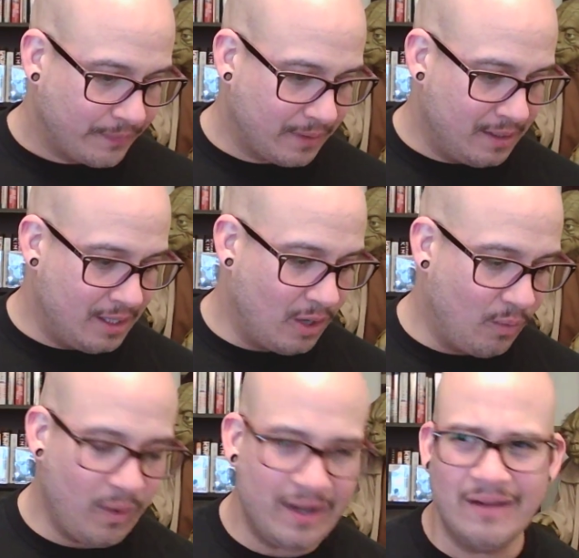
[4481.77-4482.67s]
You know,
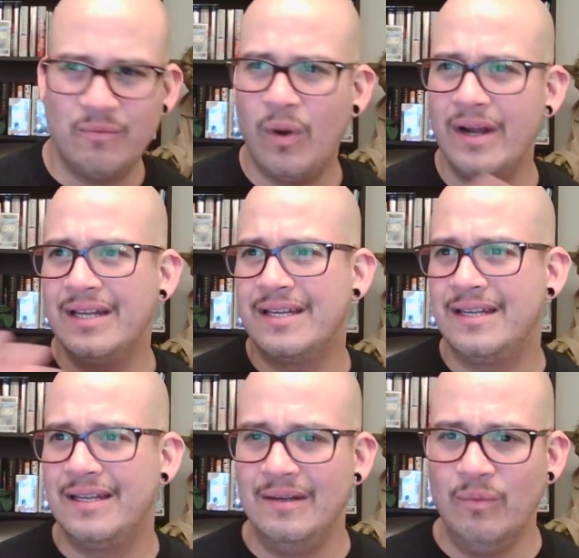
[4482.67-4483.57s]
what did, what did,
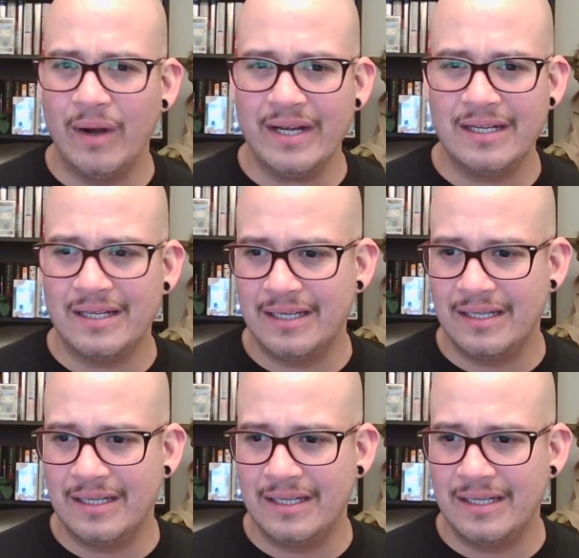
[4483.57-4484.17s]
what did,